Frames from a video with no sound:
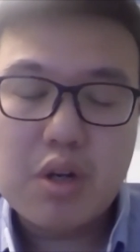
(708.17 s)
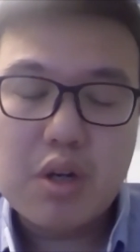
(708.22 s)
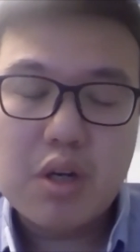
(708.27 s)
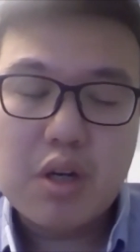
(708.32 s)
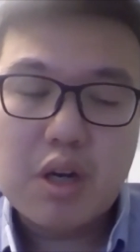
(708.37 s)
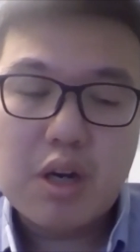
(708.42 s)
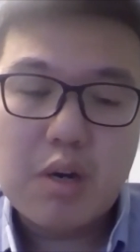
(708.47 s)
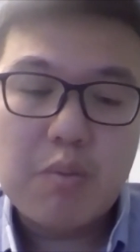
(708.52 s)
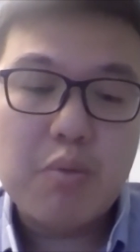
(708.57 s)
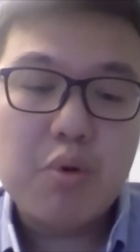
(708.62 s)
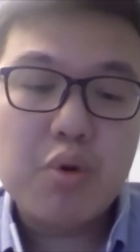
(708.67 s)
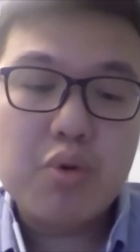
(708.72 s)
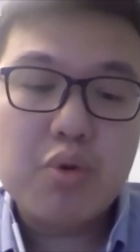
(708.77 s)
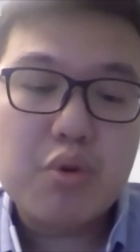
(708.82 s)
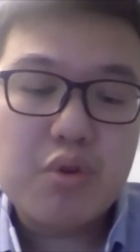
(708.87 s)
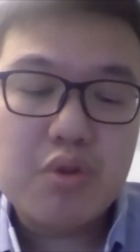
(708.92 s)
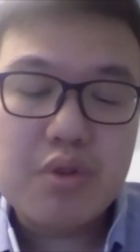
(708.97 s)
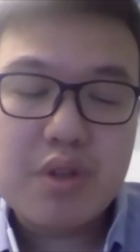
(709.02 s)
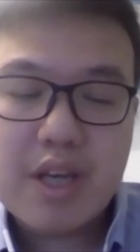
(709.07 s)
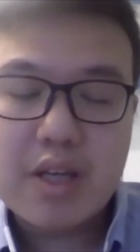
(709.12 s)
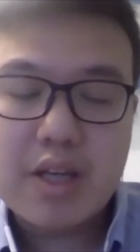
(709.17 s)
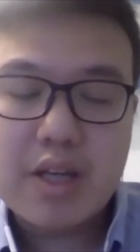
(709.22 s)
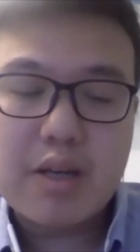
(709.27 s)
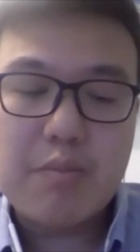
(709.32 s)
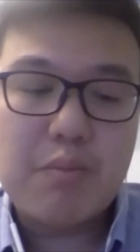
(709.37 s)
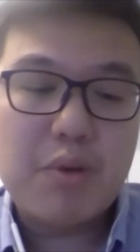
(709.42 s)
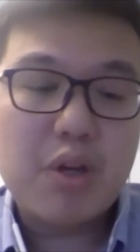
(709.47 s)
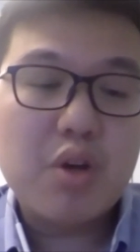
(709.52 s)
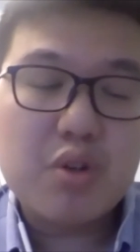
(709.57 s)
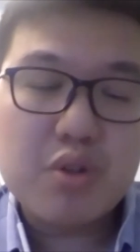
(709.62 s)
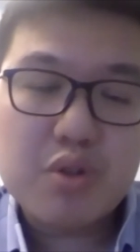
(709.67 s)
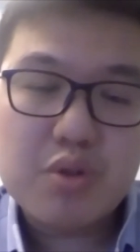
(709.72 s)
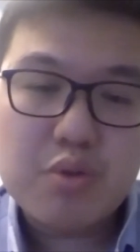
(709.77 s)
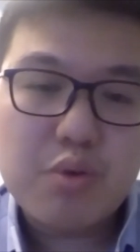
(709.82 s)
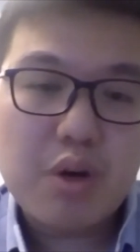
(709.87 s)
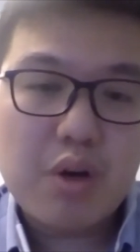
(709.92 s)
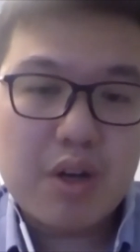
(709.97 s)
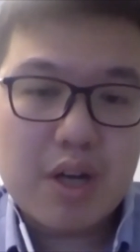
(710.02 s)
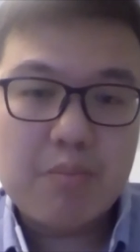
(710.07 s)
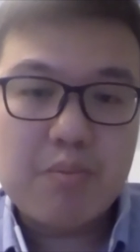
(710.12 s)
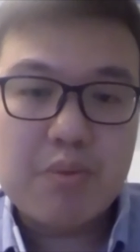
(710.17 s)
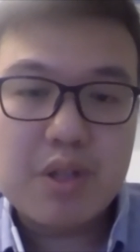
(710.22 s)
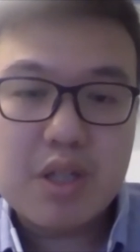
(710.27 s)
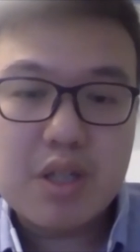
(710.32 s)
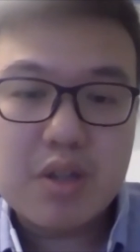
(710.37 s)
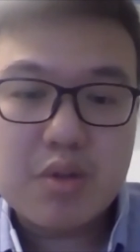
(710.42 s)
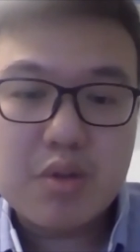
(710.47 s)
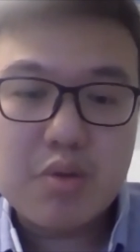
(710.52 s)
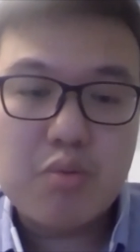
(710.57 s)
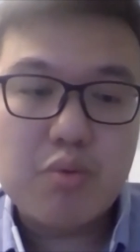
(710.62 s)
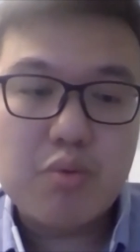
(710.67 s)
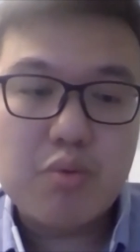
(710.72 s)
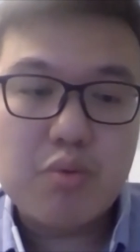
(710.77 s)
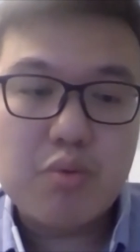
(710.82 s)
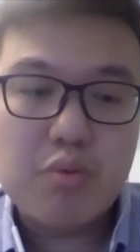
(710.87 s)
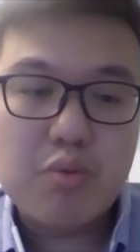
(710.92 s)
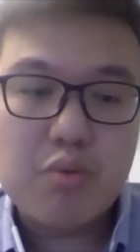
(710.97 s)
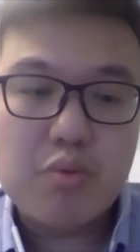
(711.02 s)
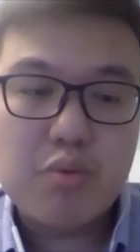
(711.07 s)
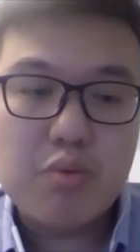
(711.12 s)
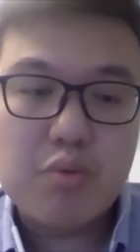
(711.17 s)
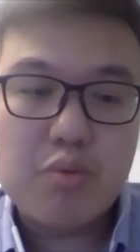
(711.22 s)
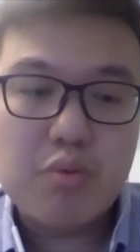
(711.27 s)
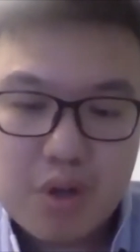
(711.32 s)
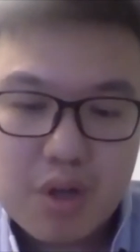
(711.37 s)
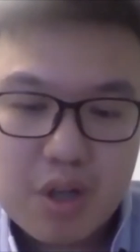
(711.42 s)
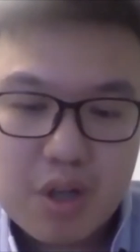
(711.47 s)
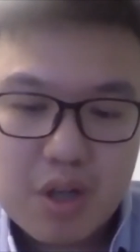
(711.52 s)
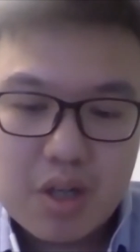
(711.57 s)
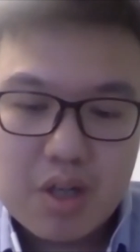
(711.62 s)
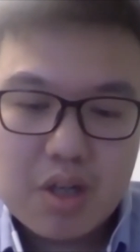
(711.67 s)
a model that belongs to our company, so we have to